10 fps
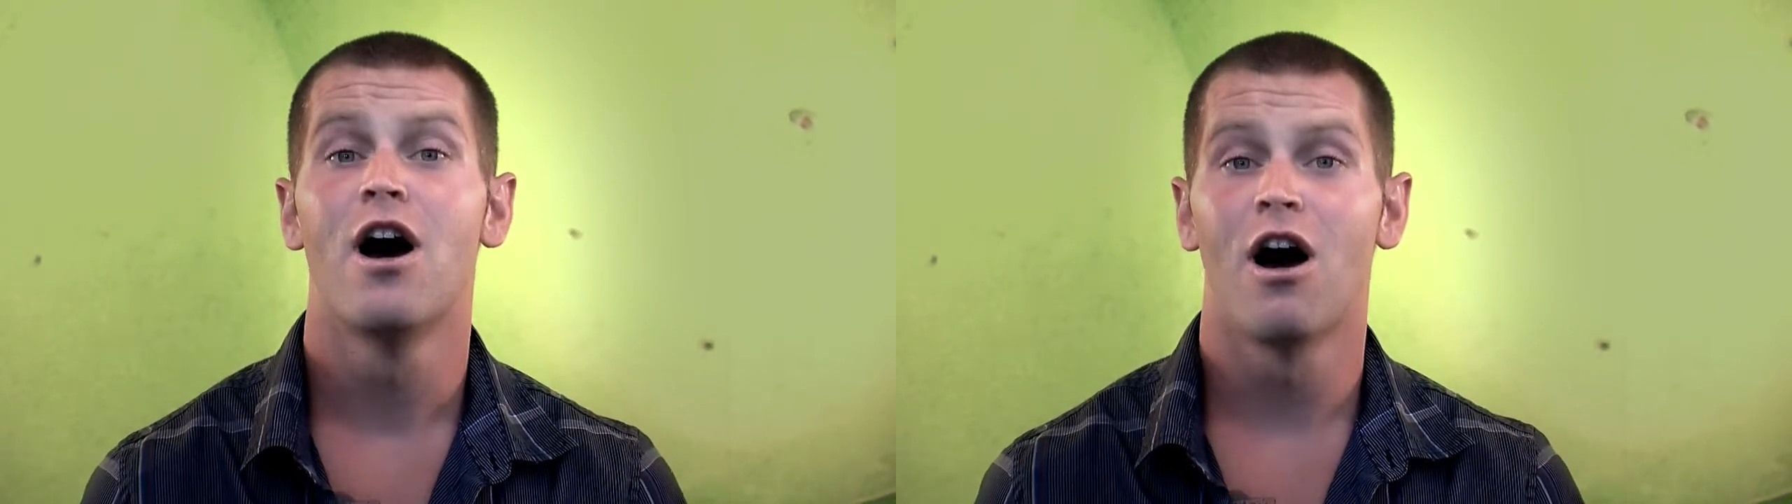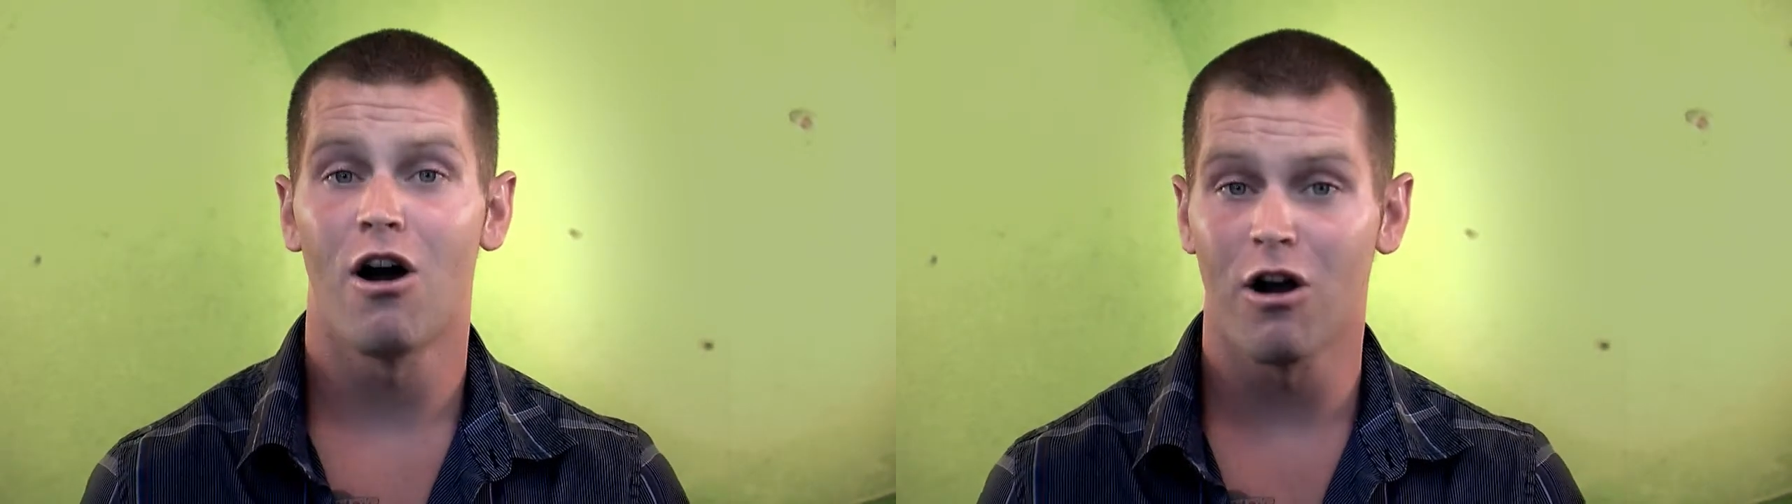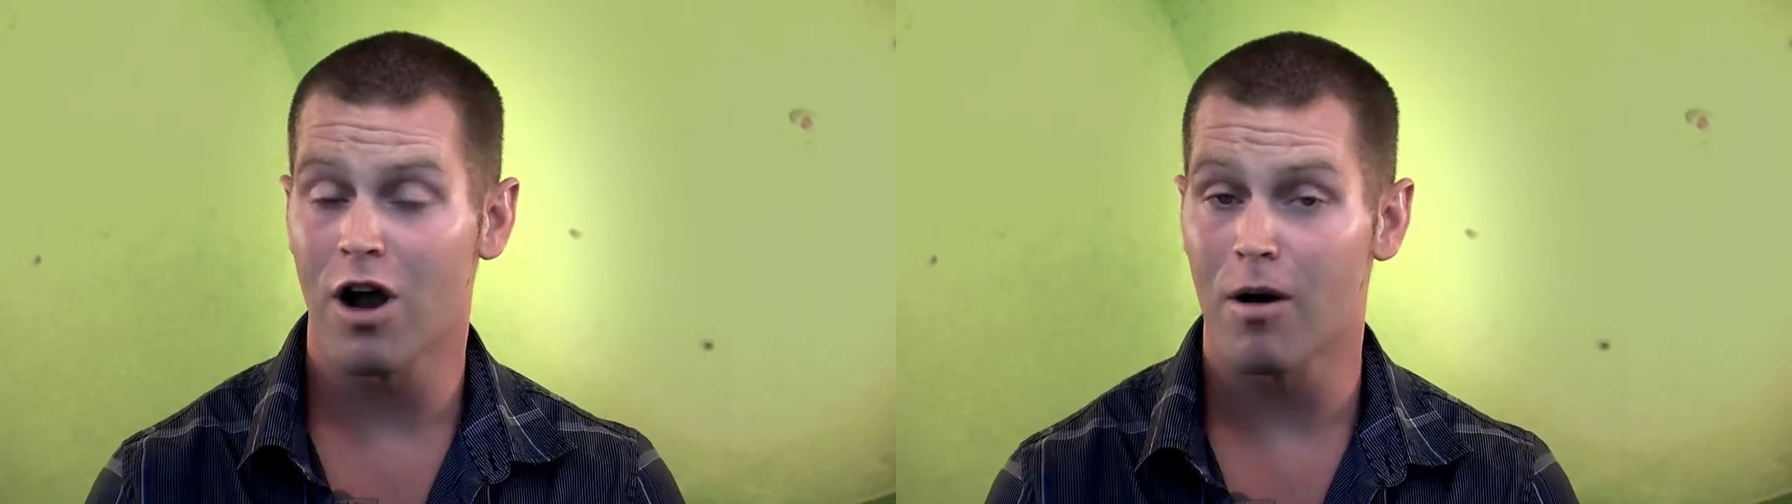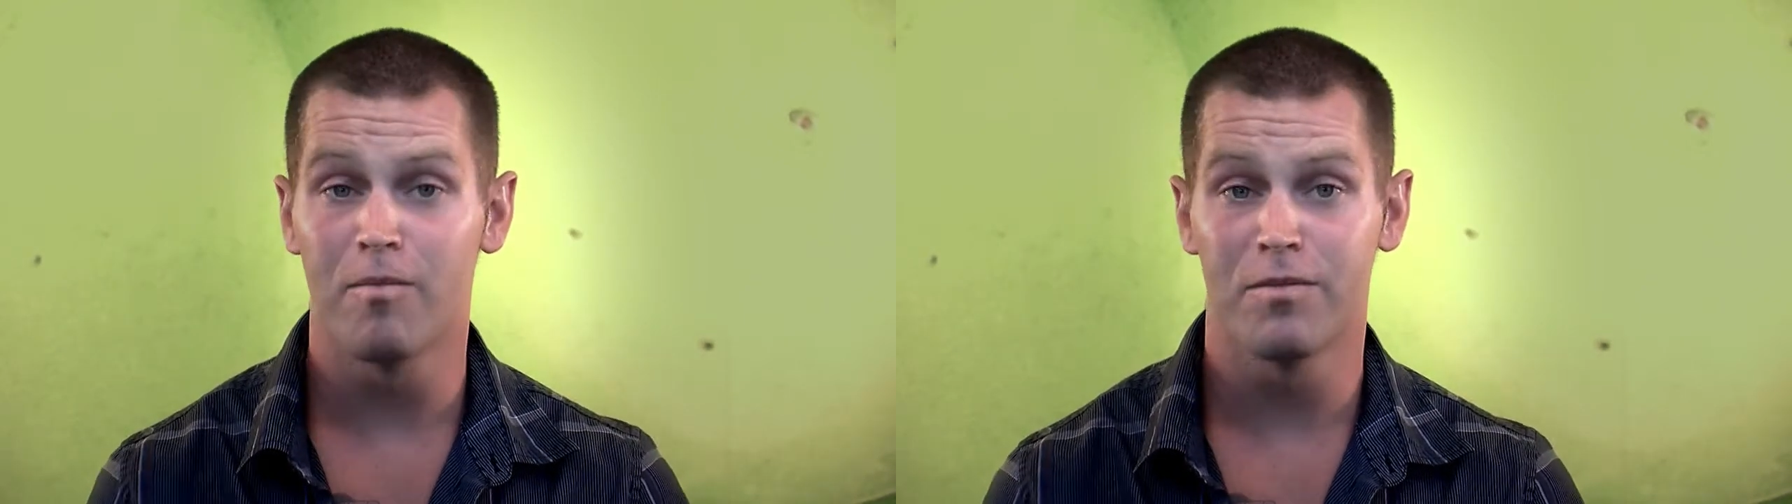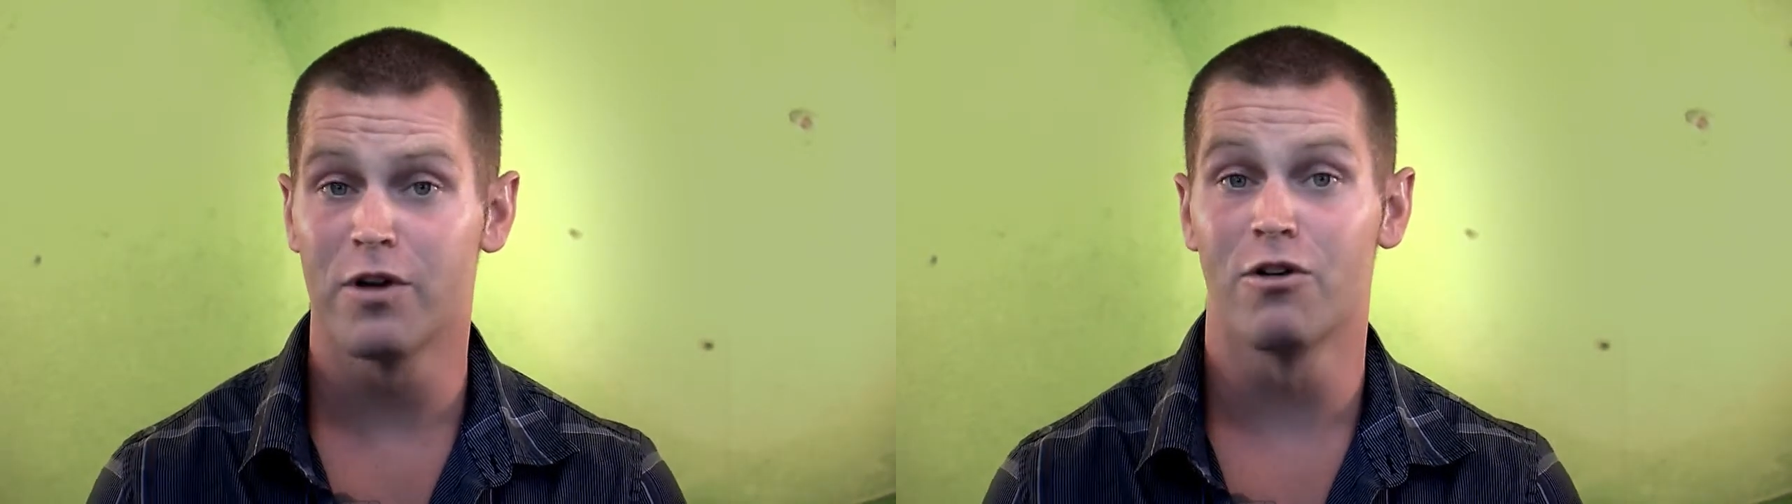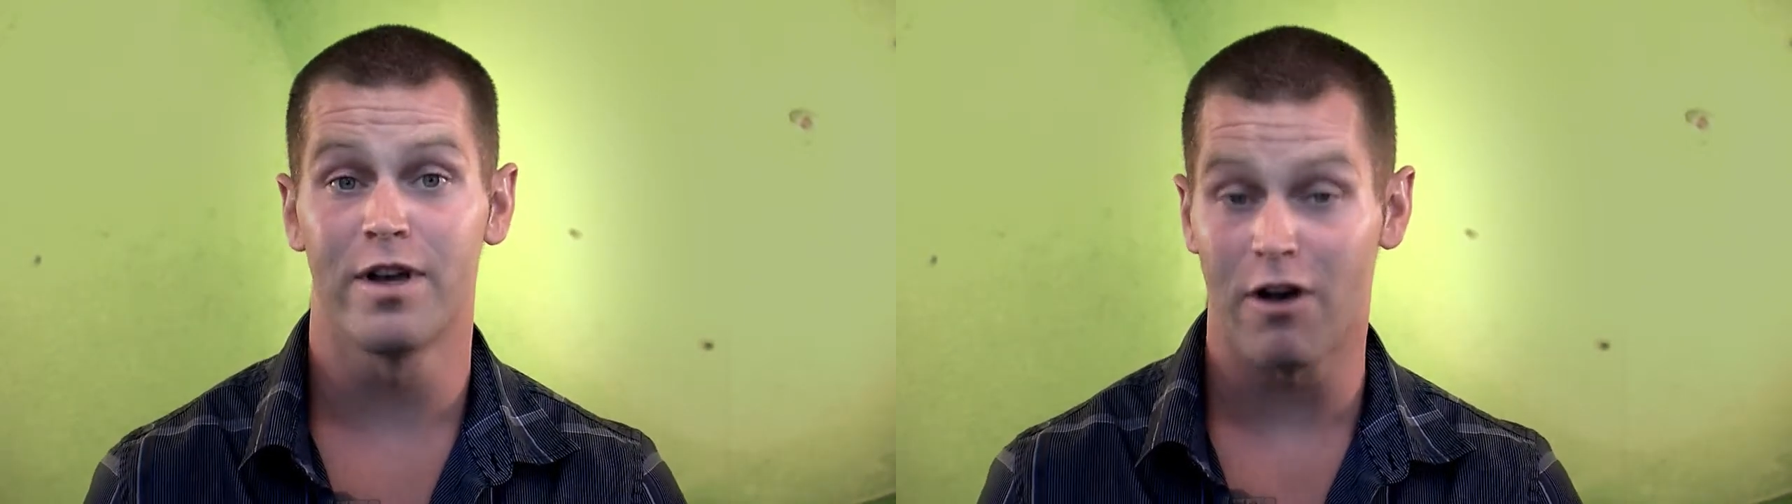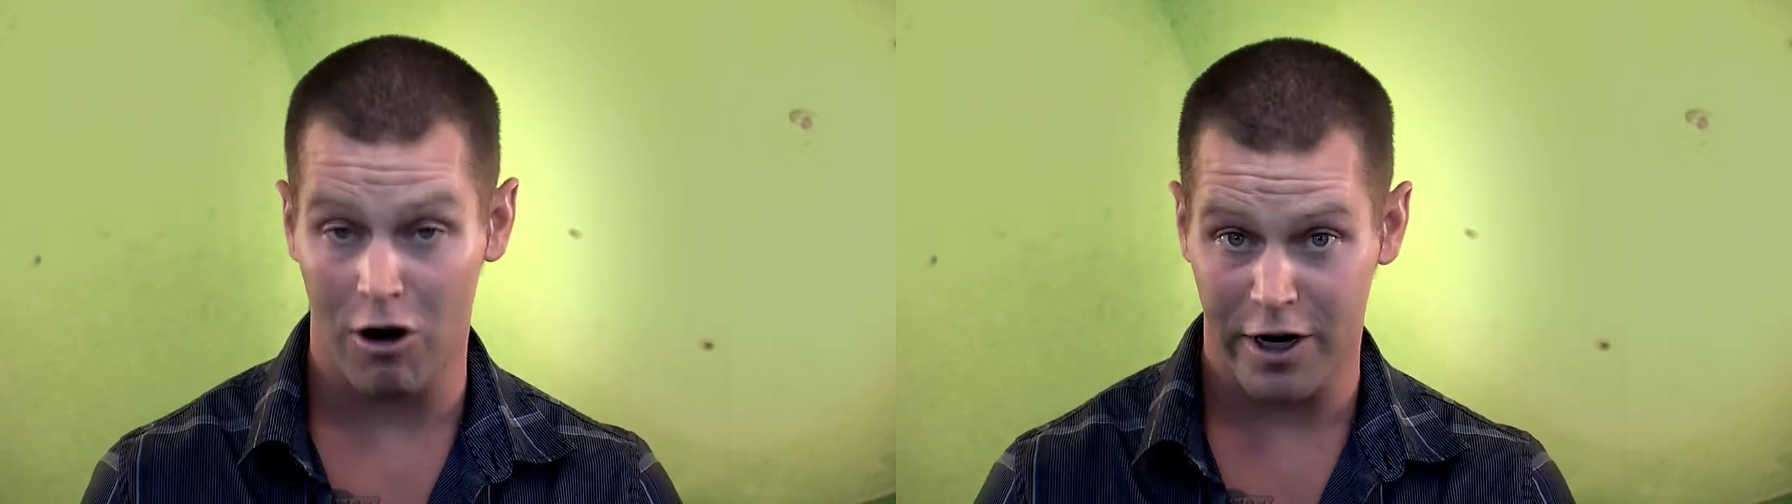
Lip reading: Our